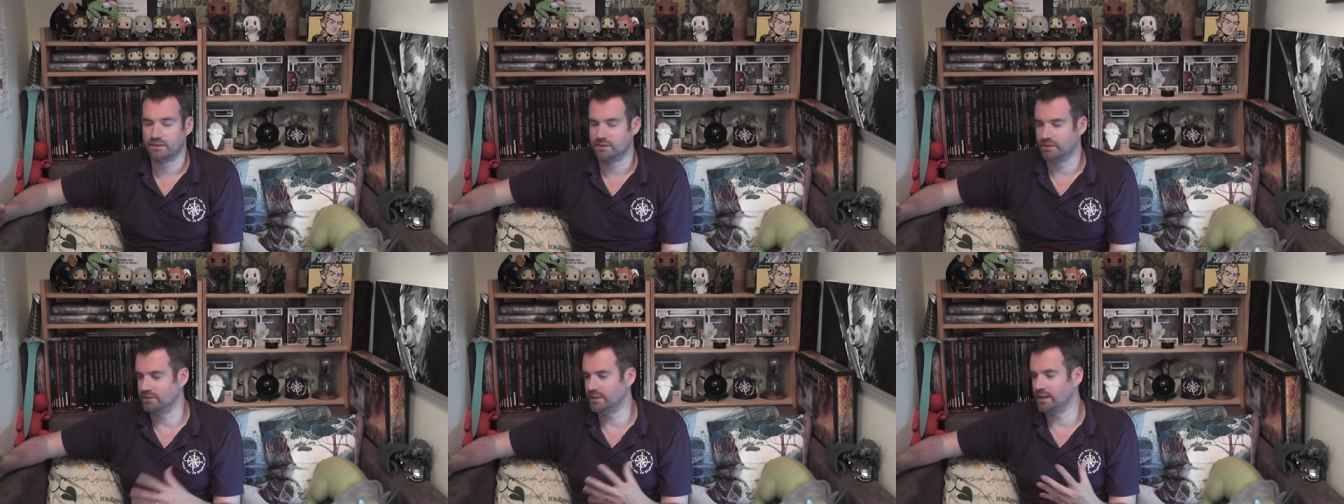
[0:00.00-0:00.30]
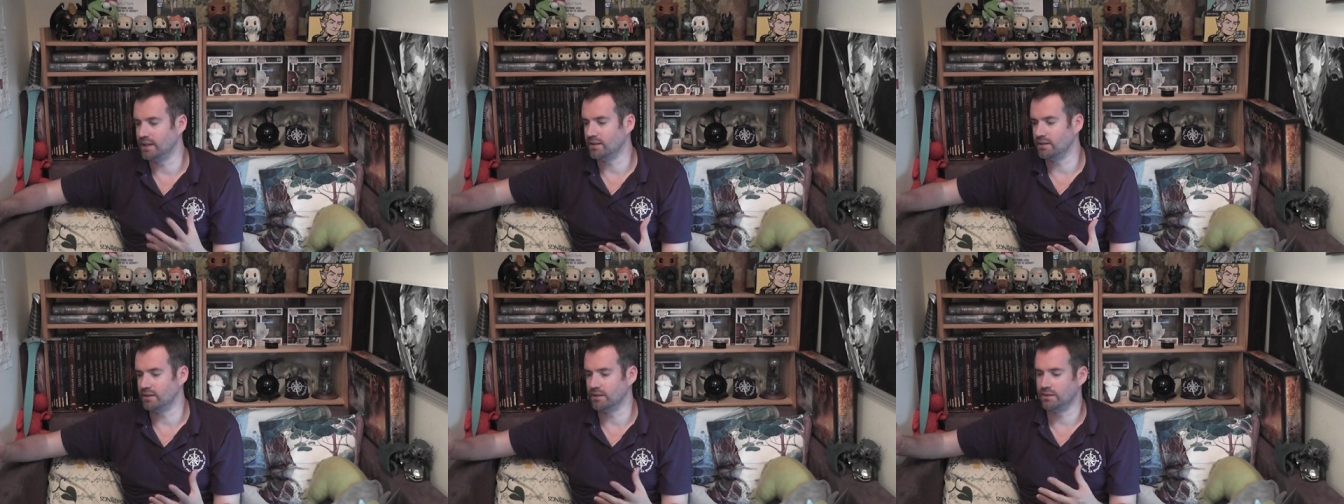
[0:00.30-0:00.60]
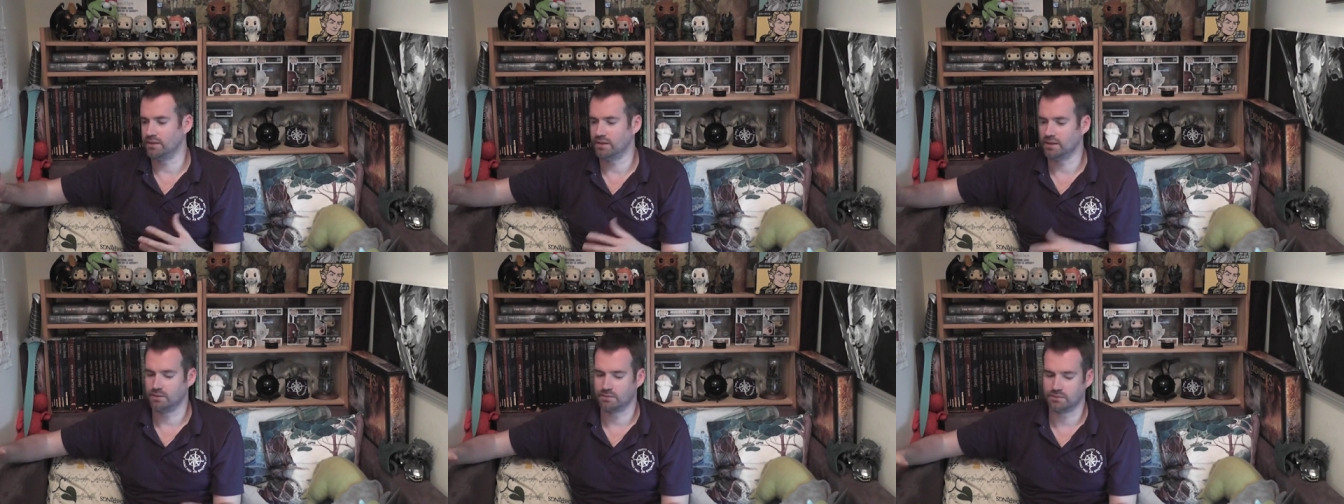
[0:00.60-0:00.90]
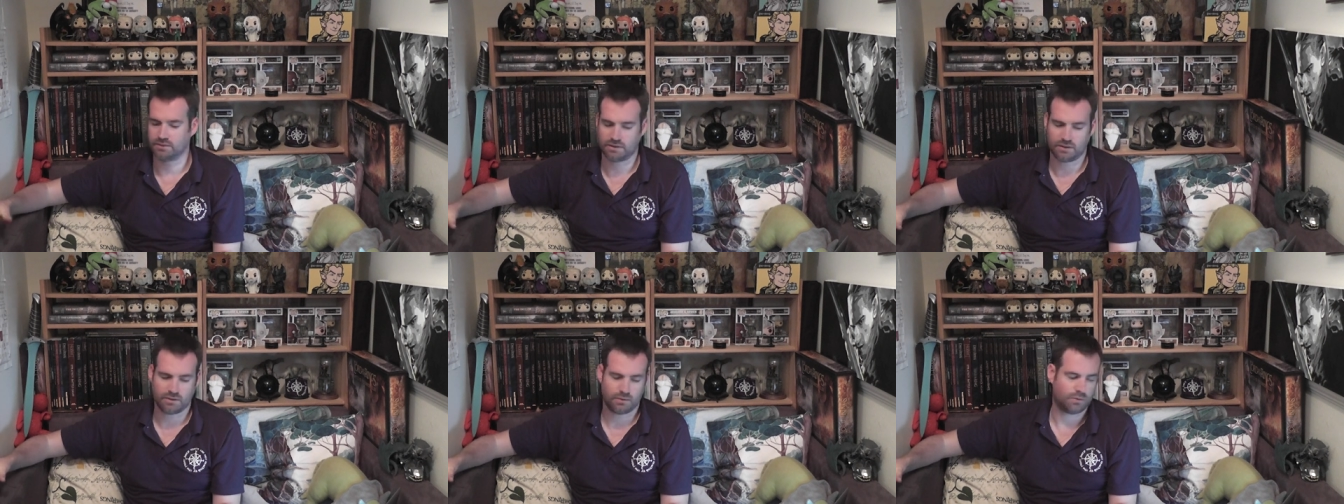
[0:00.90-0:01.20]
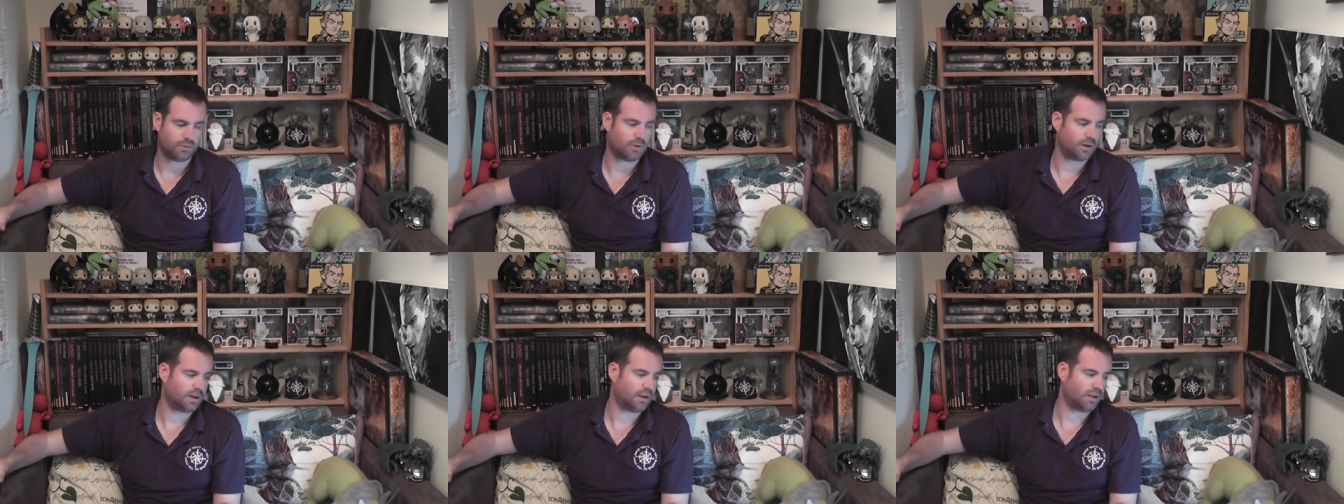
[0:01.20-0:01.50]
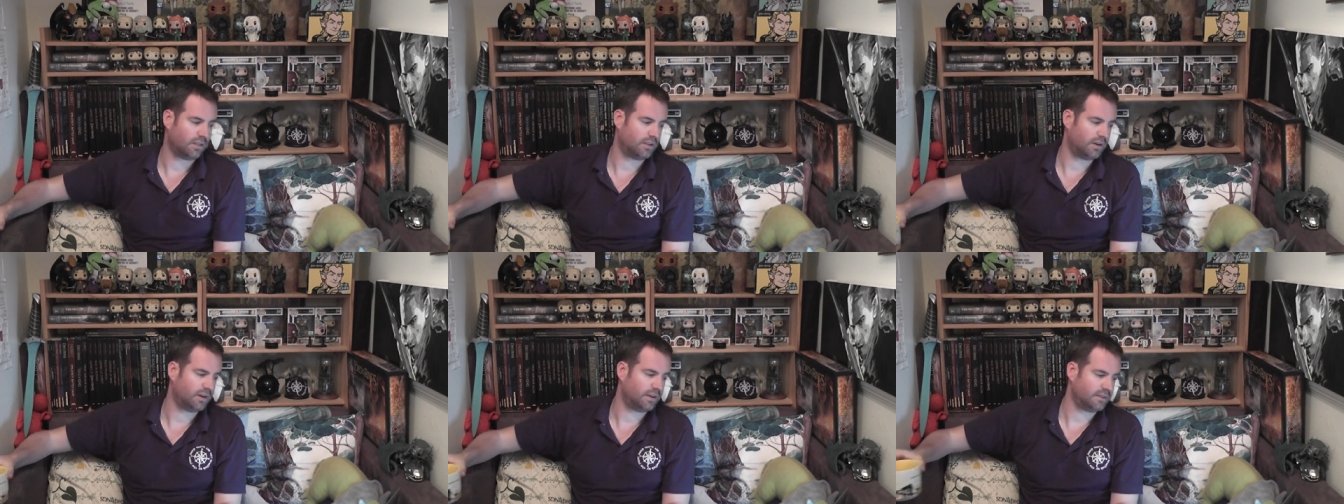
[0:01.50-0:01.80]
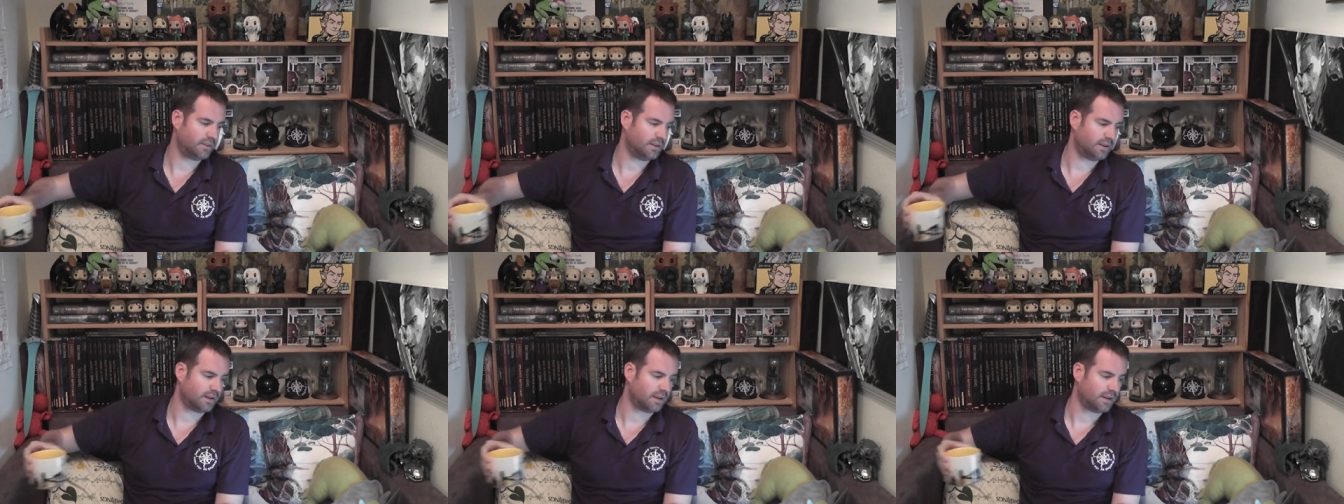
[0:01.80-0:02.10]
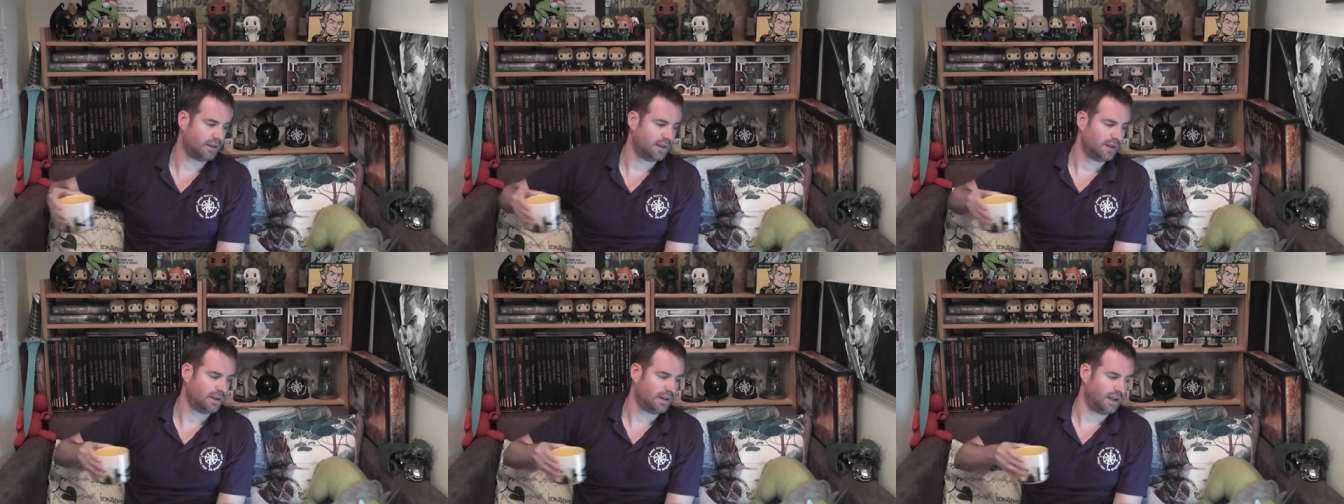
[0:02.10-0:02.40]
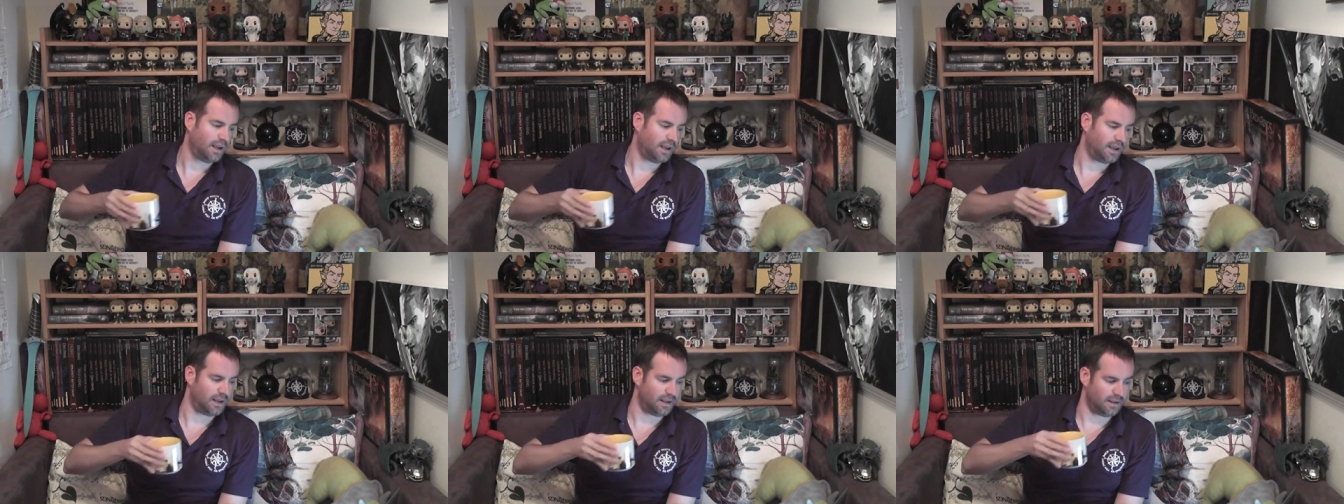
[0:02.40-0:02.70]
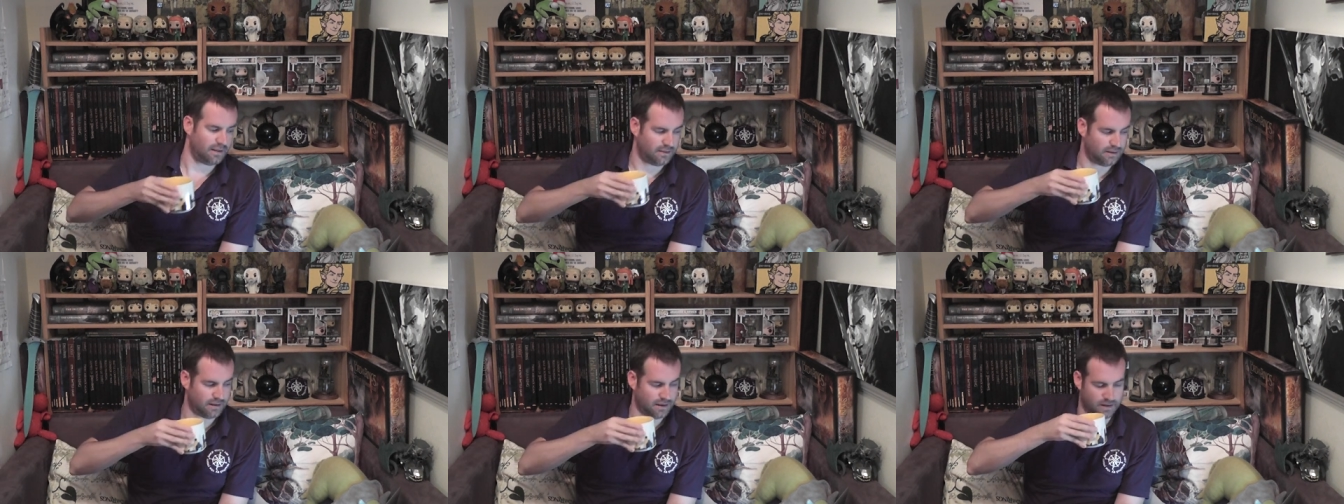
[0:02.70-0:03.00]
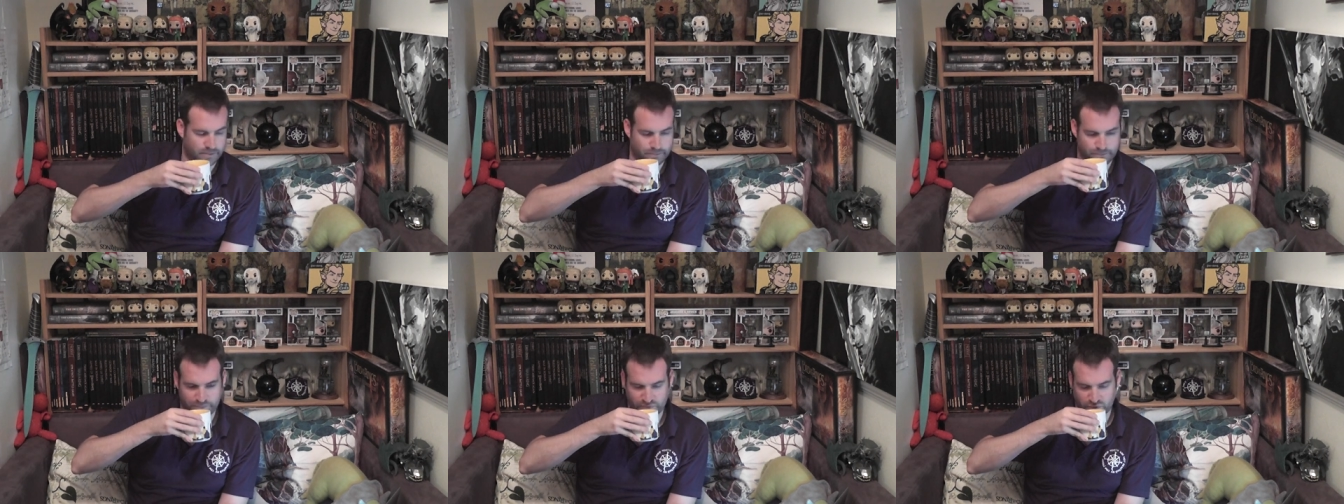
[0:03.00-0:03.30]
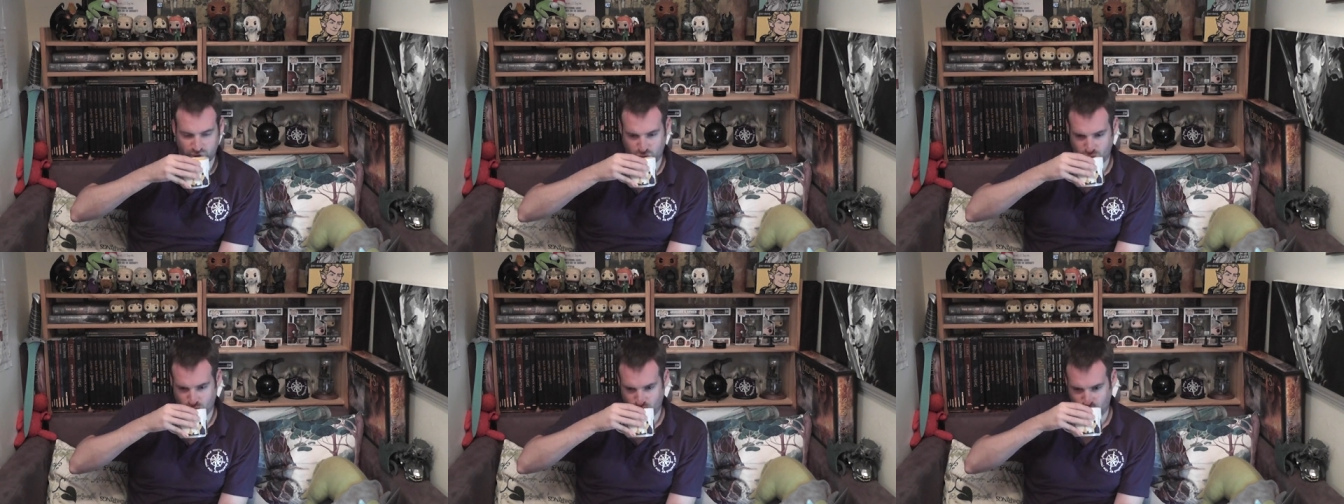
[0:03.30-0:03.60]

So it's that kind of thing. It was quite cathartic, and um,